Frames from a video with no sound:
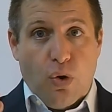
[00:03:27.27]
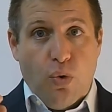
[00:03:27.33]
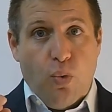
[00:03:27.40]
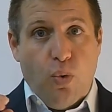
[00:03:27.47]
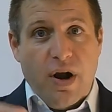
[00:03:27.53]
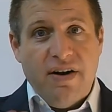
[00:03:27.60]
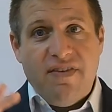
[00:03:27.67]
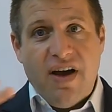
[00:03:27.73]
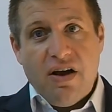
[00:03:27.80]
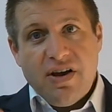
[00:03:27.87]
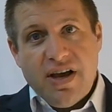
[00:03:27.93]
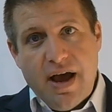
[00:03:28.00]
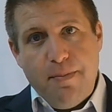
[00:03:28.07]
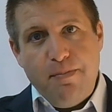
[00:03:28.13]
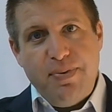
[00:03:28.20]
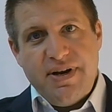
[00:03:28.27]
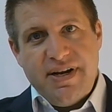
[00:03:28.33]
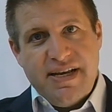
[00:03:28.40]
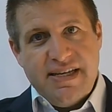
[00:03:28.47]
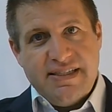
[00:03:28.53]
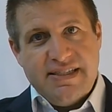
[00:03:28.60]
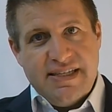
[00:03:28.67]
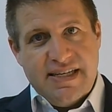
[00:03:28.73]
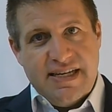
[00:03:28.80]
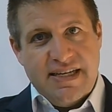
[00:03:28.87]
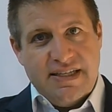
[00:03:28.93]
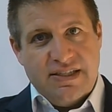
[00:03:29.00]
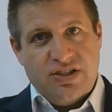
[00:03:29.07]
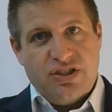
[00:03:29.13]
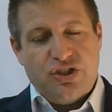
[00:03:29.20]
one of our companies
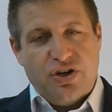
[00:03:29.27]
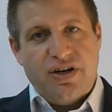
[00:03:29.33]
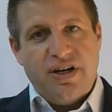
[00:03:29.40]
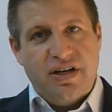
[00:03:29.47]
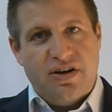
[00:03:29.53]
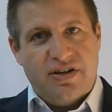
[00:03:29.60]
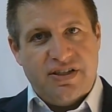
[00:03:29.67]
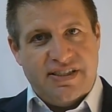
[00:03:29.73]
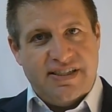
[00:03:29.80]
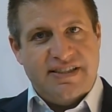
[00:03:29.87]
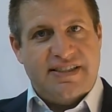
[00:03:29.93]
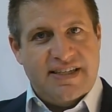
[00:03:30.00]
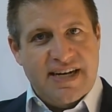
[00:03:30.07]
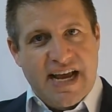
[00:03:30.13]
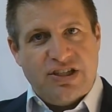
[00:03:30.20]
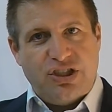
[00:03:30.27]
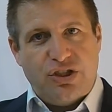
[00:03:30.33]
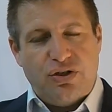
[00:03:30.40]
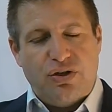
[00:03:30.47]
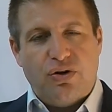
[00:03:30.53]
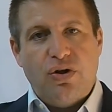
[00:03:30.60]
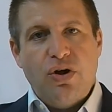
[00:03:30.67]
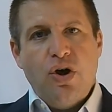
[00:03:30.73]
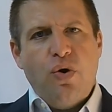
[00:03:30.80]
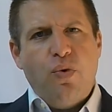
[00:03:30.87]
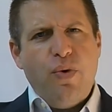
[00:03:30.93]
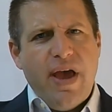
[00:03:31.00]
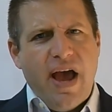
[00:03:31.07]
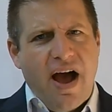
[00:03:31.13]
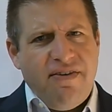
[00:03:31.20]
is Johnny Eliades International,
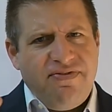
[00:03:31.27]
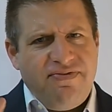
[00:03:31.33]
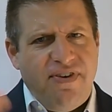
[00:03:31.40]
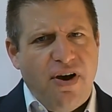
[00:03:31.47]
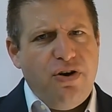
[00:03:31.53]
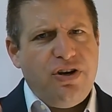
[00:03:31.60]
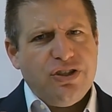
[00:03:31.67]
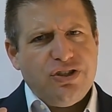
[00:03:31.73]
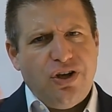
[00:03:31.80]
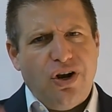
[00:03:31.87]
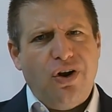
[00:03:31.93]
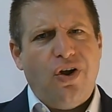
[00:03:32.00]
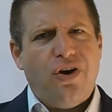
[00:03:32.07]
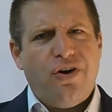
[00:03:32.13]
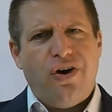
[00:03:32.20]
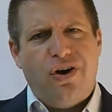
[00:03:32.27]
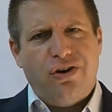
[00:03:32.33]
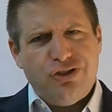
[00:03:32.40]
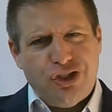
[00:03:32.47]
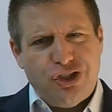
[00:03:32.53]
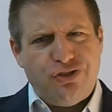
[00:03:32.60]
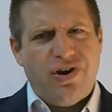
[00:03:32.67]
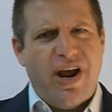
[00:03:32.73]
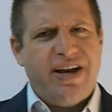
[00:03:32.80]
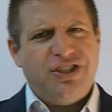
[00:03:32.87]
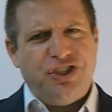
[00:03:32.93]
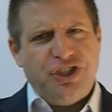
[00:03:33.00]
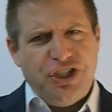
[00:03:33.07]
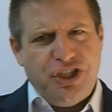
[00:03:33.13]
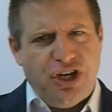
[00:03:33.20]
where I focus a lot on
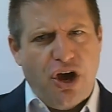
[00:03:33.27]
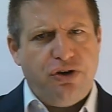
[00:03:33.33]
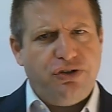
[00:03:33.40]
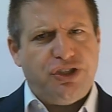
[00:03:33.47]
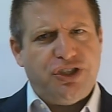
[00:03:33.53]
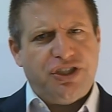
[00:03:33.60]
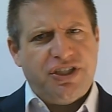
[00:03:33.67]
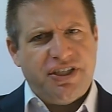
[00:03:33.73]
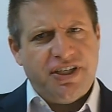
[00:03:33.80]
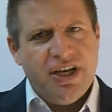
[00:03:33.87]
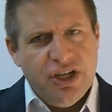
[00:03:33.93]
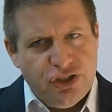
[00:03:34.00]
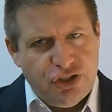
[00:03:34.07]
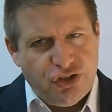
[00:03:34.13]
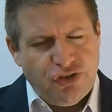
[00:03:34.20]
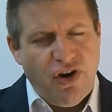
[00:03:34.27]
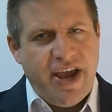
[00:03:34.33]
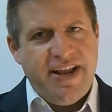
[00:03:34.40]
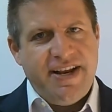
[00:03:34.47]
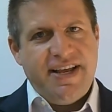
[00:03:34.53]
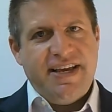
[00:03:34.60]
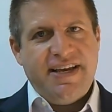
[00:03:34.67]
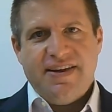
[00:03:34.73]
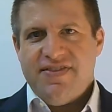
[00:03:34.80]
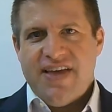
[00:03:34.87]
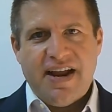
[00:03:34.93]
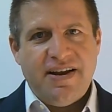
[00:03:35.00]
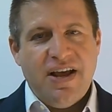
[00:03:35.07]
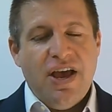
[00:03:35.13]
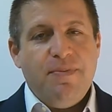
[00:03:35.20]
strategy, coaching, training, and
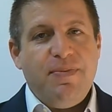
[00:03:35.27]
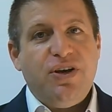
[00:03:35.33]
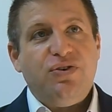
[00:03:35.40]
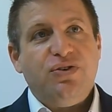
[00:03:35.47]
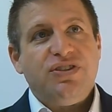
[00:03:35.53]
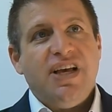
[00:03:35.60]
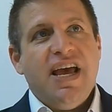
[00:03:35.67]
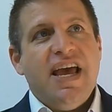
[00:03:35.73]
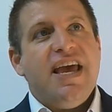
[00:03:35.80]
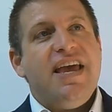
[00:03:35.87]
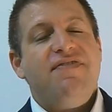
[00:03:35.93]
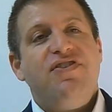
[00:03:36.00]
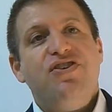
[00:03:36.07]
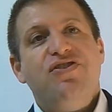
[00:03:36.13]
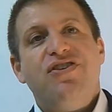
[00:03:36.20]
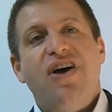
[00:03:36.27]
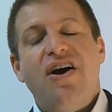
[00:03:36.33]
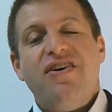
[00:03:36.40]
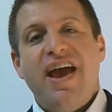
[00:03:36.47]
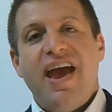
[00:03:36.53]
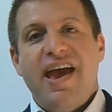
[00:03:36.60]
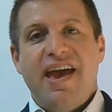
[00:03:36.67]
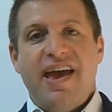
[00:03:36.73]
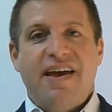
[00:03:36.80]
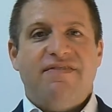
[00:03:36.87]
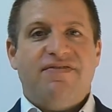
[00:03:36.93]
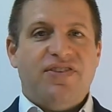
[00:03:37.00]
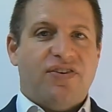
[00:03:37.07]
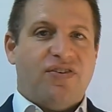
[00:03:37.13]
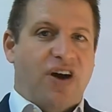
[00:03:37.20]
that. Because if you don't
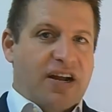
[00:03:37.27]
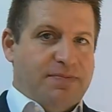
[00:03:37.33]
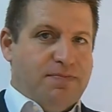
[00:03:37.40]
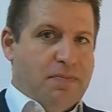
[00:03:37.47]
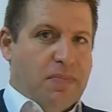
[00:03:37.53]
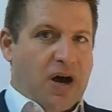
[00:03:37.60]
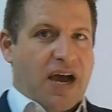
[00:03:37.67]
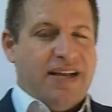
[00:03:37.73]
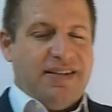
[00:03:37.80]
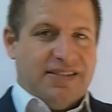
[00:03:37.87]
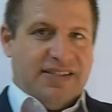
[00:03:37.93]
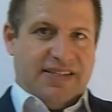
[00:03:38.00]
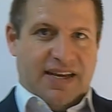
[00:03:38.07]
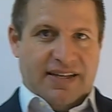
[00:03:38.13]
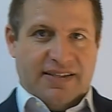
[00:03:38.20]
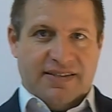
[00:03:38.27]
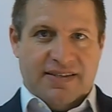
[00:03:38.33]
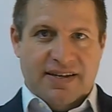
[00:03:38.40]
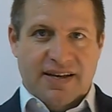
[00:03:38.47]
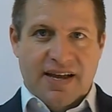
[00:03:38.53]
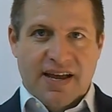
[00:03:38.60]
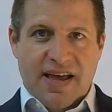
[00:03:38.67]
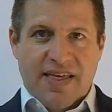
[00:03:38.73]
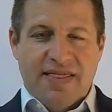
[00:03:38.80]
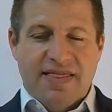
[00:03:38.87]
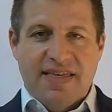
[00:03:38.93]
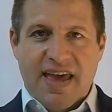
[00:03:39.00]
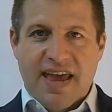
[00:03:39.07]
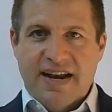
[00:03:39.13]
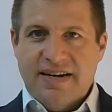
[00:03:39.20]
have the right mindset,
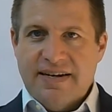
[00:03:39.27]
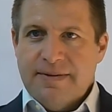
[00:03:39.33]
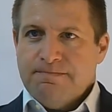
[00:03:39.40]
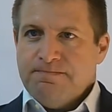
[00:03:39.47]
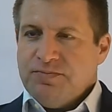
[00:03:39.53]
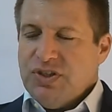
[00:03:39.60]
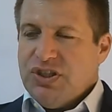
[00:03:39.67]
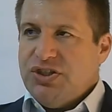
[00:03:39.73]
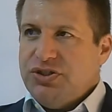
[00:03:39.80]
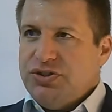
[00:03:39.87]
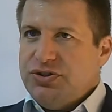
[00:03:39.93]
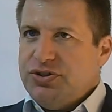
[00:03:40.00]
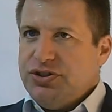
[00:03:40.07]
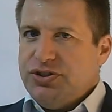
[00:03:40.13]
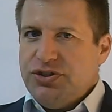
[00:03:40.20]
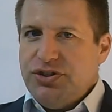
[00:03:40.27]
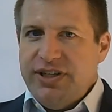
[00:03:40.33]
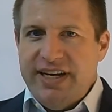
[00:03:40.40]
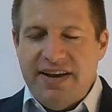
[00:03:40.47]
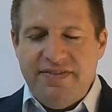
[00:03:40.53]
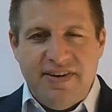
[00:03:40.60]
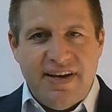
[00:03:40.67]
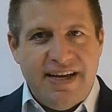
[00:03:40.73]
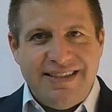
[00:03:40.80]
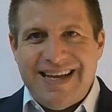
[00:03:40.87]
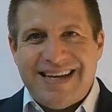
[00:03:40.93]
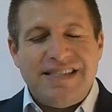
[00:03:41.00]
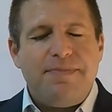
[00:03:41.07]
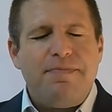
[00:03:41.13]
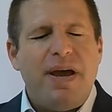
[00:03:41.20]
then you never, it
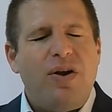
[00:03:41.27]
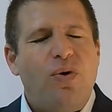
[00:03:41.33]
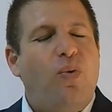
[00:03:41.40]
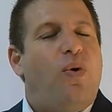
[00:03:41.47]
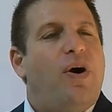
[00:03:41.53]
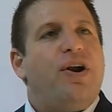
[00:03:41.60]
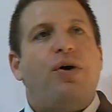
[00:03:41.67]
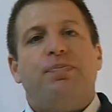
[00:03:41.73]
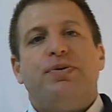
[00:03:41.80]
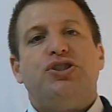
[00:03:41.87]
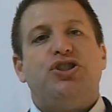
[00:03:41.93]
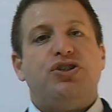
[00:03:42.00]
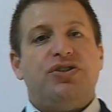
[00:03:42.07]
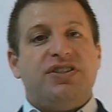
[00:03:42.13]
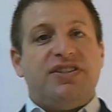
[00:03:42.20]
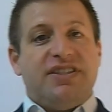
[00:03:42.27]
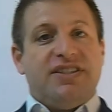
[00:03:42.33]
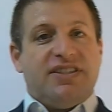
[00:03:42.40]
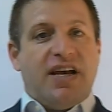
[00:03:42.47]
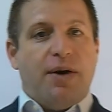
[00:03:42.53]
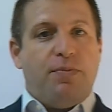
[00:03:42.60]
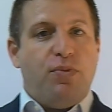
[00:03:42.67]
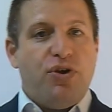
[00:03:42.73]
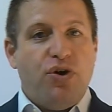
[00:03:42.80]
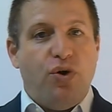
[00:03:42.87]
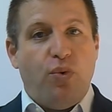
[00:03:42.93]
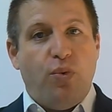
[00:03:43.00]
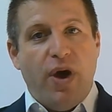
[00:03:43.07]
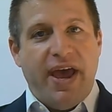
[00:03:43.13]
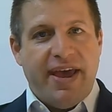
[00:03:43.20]
doesn't matter what opportunities come your
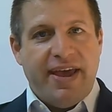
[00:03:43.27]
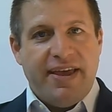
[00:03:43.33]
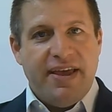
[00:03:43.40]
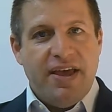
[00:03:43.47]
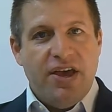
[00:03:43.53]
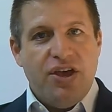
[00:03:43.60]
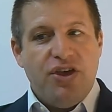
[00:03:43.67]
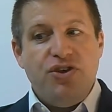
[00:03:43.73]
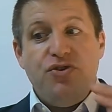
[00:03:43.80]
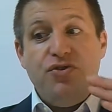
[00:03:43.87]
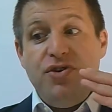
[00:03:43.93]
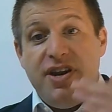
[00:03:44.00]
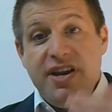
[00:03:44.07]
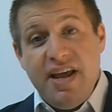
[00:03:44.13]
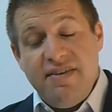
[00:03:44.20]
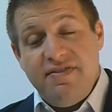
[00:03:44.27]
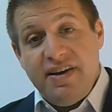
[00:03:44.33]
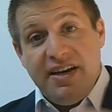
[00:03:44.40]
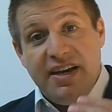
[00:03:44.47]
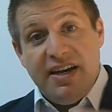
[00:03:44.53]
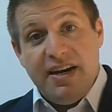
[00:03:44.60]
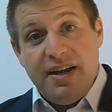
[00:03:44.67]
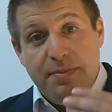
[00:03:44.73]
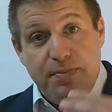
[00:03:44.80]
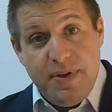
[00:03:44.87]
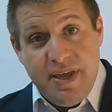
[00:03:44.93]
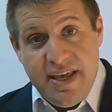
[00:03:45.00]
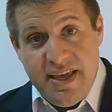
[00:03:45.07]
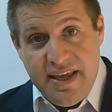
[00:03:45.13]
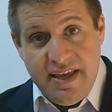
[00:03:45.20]
way, you're never gonna
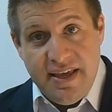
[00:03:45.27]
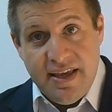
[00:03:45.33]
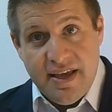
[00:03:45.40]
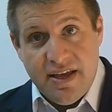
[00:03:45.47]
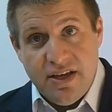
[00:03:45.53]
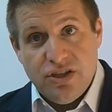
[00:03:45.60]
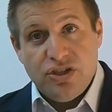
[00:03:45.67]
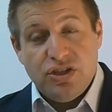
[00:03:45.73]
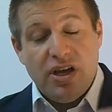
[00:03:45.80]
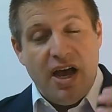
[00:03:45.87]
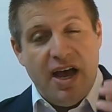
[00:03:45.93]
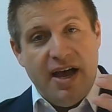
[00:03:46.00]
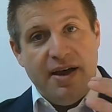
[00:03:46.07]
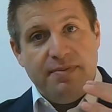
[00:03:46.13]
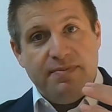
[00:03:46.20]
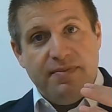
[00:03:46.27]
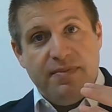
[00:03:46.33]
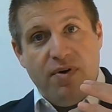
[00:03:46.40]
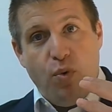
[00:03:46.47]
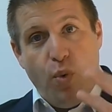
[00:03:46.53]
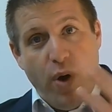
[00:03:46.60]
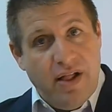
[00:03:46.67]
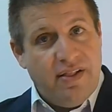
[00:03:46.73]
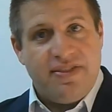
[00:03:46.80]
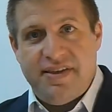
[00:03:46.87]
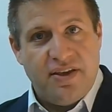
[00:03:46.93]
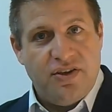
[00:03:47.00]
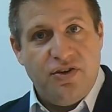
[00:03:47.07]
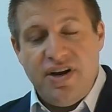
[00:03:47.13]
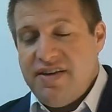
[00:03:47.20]
be wealthy.
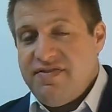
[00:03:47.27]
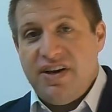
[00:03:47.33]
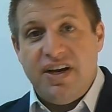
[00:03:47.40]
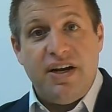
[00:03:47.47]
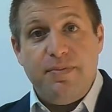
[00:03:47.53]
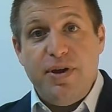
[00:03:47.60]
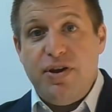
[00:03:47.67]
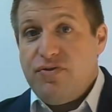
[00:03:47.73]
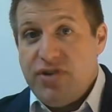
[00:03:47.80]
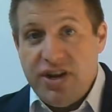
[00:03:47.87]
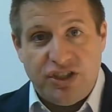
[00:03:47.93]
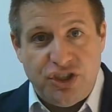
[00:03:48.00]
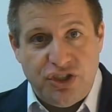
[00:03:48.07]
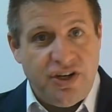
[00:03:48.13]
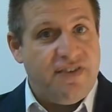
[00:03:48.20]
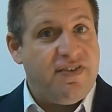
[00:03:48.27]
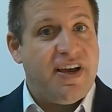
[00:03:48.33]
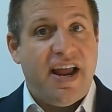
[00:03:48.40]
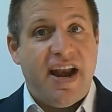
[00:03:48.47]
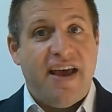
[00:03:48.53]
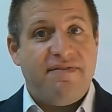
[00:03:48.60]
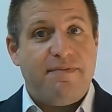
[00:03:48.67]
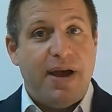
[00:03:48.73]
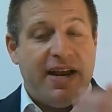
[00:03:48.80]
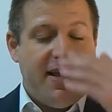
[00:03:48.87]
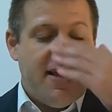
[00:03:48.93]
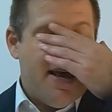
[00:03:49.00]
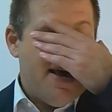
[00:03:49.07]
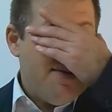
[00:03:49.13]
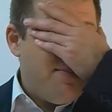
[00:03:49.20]
You're never gonna be rich. You're never gonna have
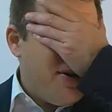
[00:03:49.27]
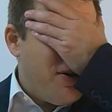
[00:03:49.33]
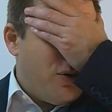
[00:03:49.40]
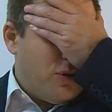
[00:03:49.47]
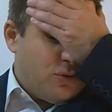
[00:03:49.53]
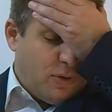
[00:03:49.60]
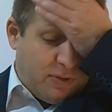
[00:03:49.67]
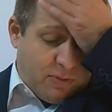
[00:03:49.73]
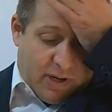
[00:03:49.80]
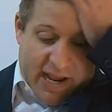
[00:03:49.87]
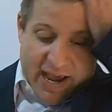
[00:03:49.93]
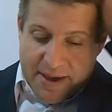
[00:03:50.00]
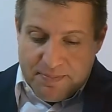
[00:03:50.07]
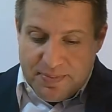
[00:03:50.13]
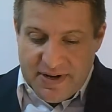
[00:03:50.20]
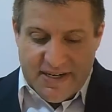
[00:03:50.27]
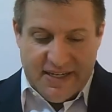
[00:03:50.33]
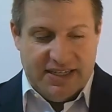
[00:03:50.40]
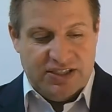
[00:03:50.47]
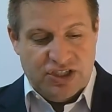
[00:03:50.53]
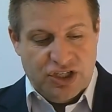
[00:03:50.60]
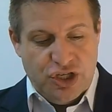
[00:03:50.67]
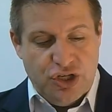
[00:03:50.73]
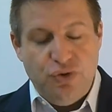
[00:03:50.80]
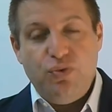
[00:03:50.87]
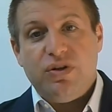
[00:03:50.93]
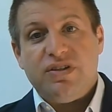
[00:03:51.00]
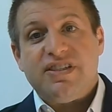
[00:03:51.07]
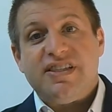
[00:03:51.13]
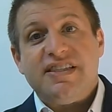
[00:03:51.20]
money. Because what will happen is you
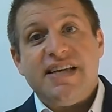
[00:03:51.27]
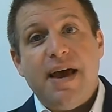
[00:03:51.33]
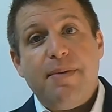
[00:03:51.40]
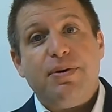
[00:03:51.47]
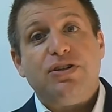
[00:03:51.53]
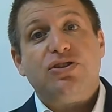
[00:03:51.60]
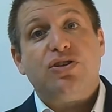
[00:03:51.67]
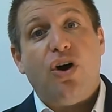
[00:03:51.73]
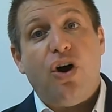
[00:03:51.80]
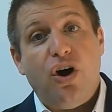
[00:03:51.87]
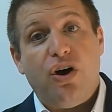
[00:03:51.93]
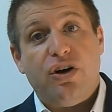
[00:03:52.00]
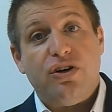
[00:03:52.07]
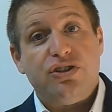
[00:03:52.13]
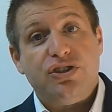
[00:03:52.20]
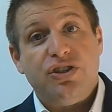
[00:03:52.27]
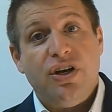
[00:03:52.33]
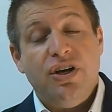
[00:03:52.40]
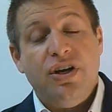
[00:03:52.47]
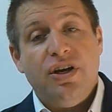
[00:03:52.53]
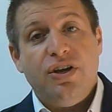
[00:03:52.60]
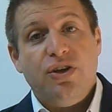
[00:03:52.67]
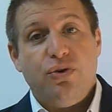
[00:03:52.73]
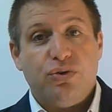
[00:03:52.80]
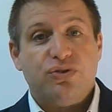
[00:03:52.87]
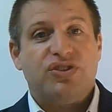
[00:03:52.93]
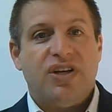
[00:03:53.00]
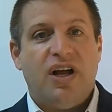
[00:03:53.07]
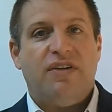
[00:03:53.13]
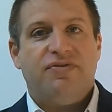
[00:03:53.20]
will sabotage
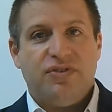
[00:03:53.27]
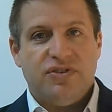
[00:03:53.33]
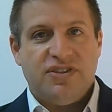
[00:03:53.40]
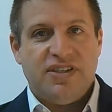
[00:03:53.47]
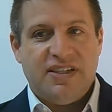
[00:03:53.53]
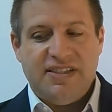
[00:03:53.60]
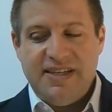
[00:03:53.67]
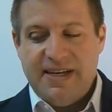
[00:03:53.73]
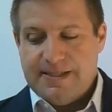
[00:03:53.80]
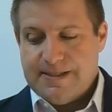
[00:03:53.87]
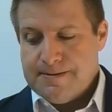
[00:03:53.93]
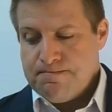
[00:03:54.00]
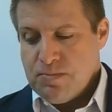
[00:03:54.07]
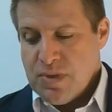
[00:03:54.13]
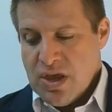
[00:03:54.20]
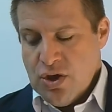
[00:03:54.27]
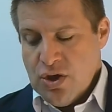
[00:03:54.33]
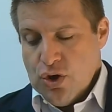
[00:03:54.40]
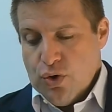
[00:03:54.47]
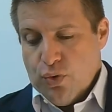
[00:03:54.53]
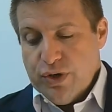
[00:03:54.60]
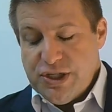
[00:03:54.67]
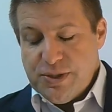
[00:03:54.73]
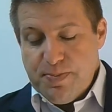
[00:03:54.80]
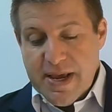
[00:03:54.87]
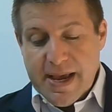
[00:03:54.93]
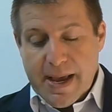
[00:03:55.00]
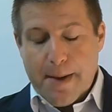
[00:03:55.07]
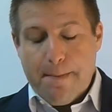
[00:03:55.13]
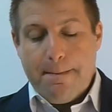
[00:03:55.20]
yourself on success. We
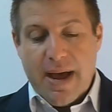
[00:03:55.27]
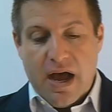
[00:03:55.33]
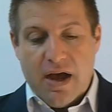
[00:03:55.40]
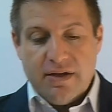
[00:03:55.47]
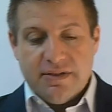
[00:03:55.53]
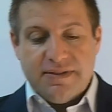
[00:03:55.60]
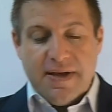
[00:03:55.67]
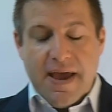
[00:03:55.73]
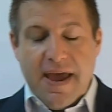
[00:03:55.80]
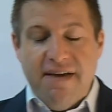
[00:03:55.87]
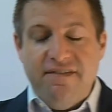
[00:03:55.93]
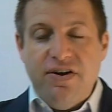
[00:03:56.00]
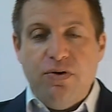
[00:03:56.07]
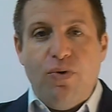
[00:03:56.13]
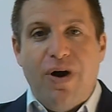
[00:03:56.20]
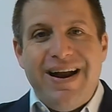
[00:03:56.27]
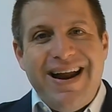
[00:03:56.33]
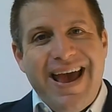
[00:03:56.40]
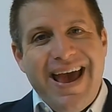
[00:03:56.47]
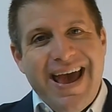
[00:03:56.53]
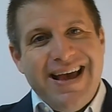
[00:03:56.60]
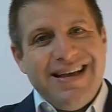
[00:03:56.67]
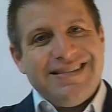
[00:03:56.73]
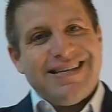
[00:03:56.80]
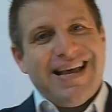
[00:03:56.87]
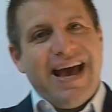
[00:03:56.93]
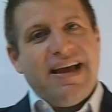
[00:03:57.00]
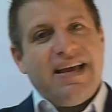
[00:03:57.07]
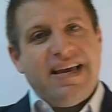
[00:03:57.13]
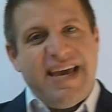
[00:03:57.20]
speak about everyone has
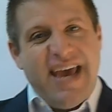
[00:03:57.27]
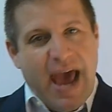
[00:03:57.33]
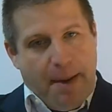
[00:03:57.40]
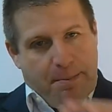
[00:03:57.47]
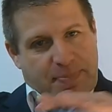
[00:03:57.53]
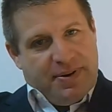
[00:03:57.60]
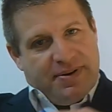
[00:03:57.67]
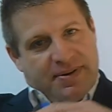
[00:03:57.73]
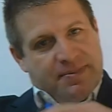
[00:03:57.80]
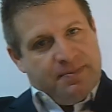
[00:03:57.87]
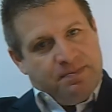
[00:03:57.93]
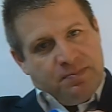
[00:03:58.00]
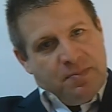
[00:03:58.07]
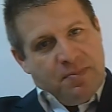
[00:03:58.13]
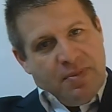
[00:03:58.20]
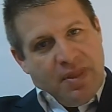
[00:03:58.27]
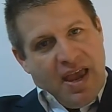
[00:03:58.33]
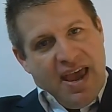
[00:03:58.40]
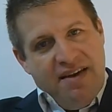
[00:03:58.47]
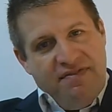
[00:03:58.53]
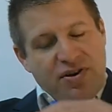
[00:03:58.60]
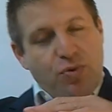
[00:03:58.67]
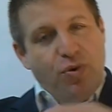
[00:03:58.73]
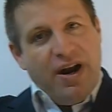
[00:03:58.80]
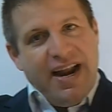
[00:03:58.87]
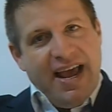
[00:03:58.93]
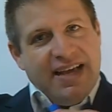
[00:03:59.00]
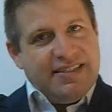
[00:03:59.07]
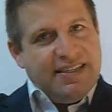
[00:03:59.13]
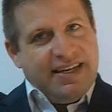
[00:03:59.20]
a cap. Everyone
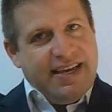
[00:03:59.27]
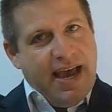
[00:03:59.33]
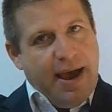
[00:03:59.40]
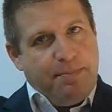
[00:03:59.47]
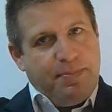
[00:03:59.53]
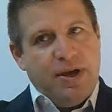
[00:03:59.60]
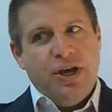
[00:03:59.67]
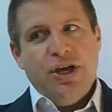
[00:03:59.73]
has a cap.